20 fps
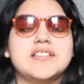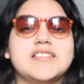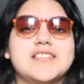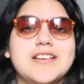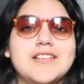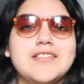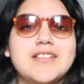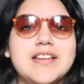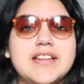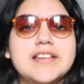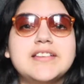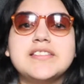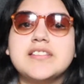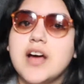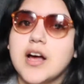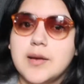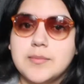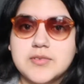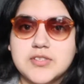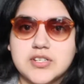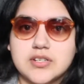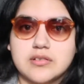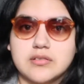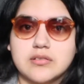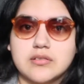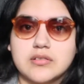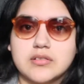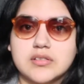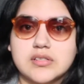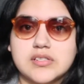So it is
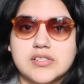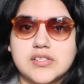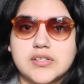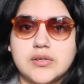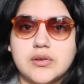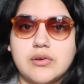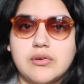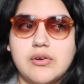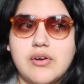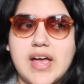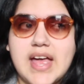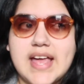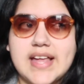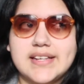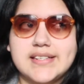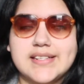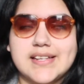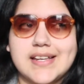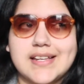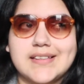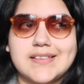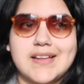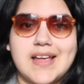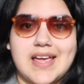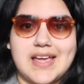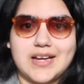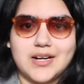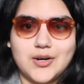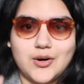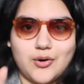optional to end in
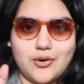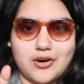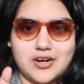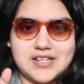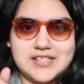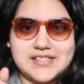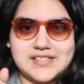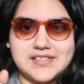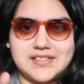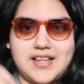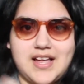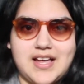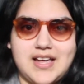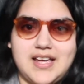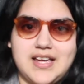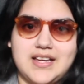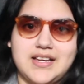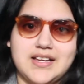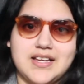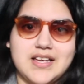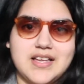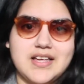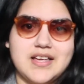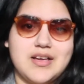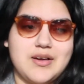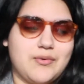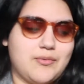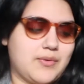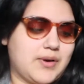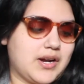a chorus like
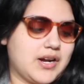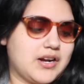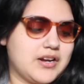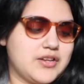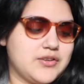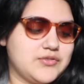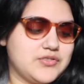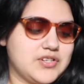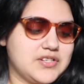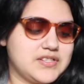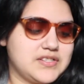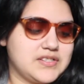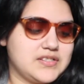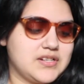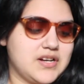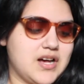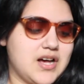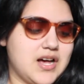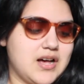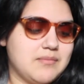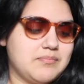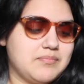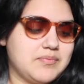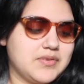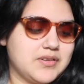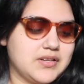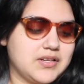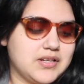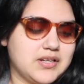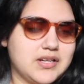where you just stop.
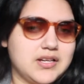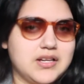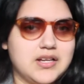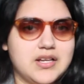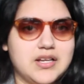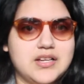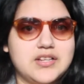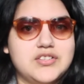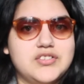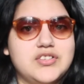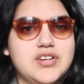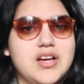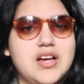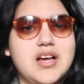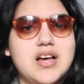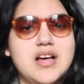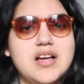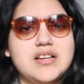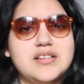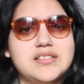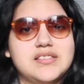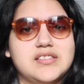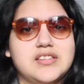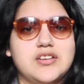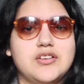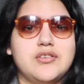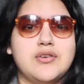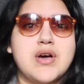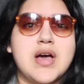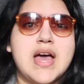Just
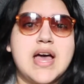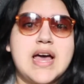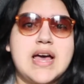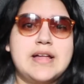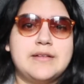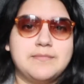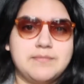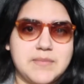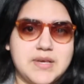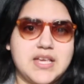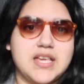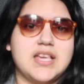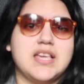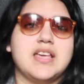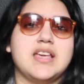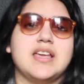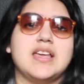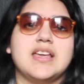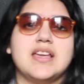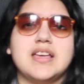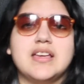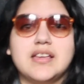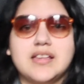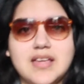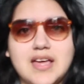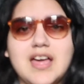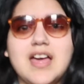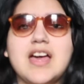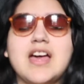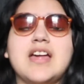you and me
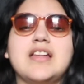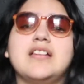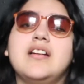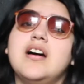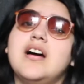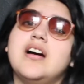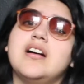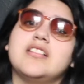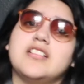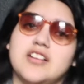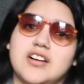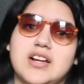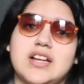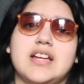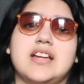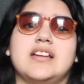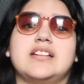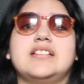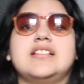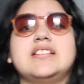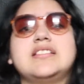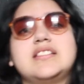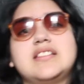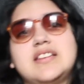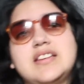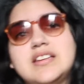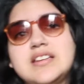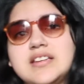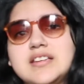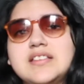can agree to
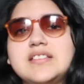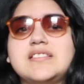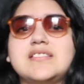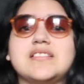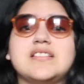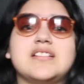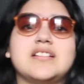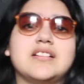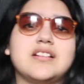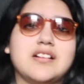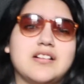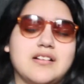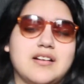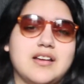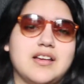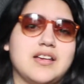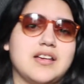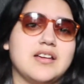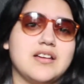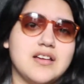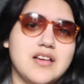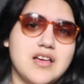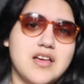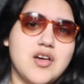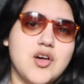disagree.